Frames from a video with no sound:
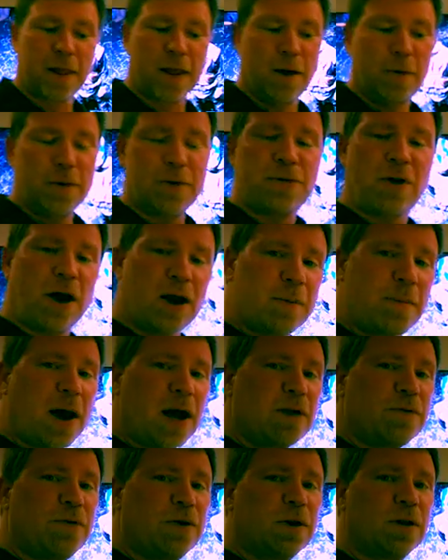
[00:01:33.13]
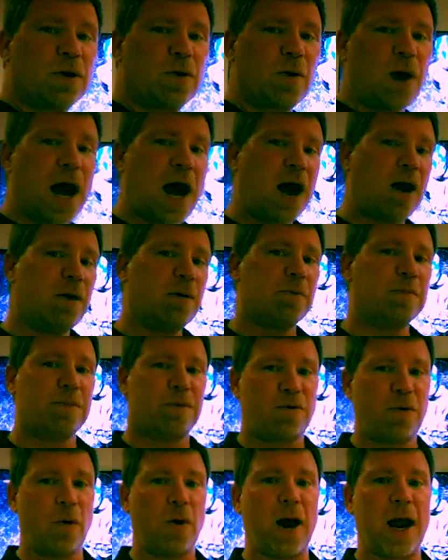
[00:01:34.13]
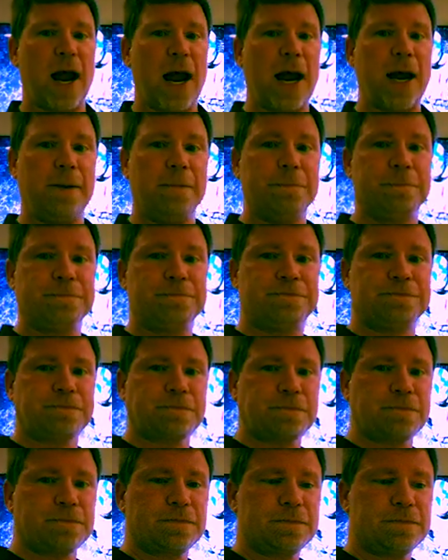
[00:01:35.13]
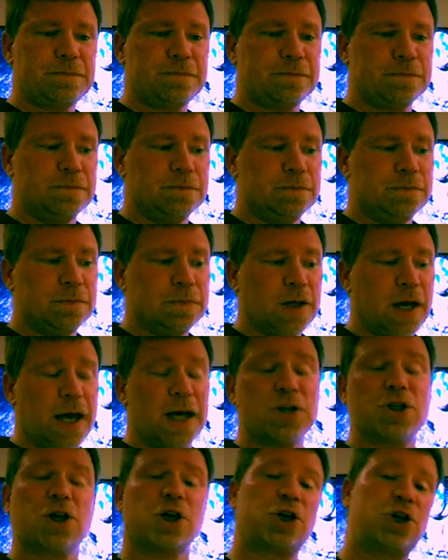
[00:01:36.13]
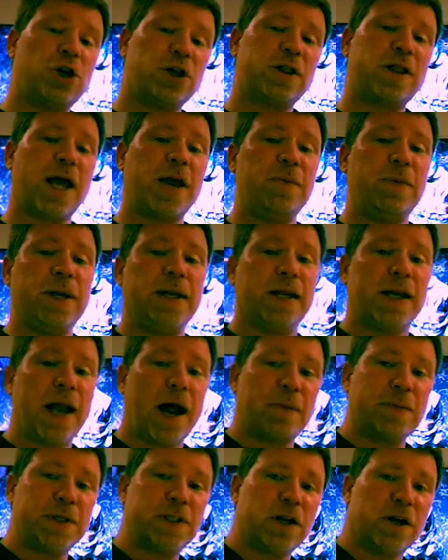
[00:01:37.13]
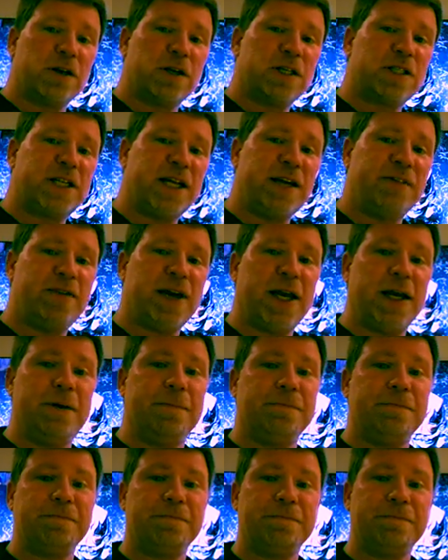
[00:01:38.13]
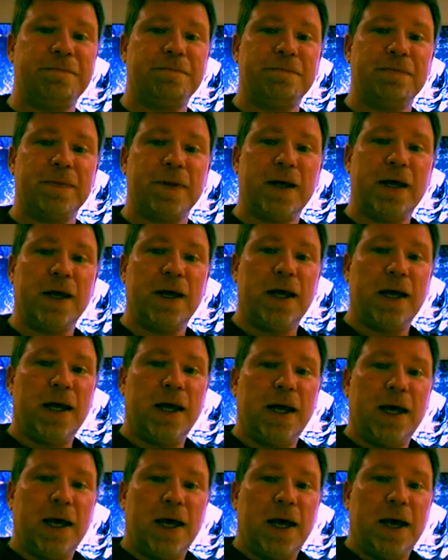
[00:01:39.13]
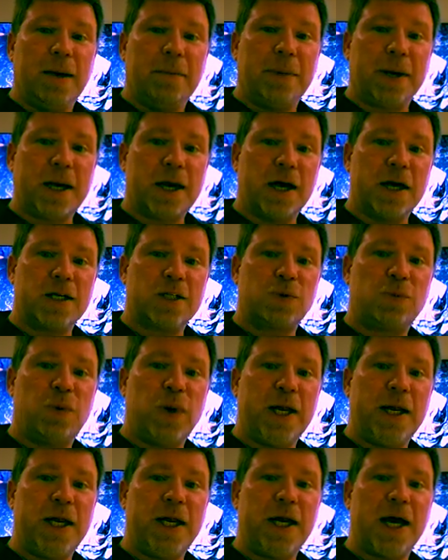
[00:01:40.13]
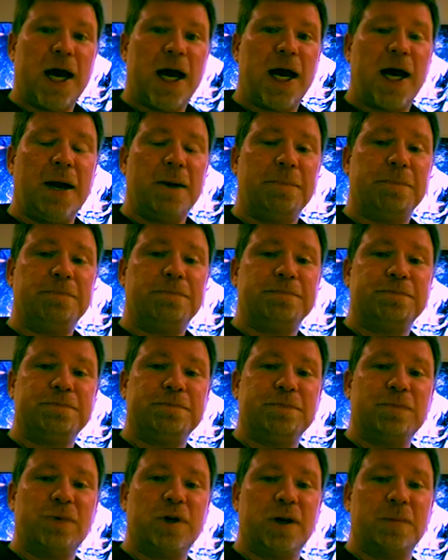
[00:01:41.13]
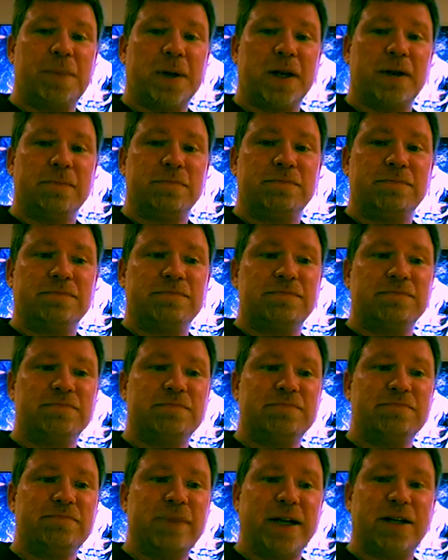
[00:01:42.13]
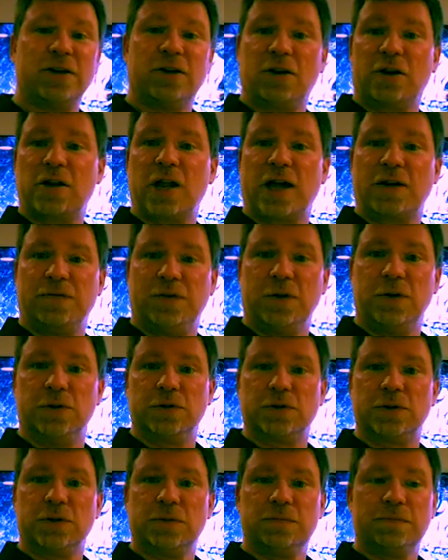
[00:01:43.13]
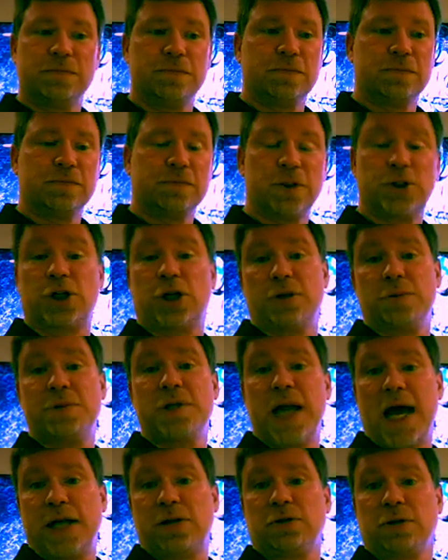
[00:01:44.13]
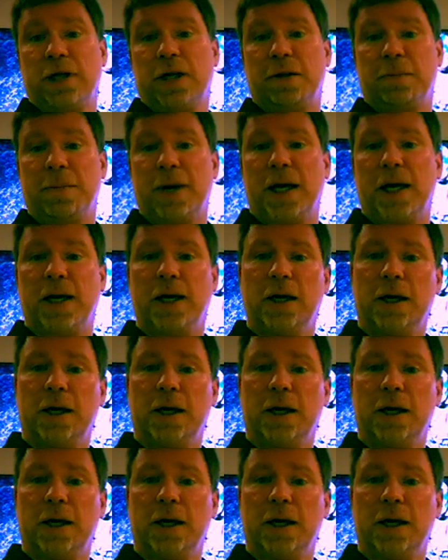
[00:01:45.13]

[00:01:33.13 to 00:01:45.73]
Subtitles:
We thought about it for a little while beforehand. It's a good thing we did not return this TV because we would have been made to look like fools, which comes naturally to me.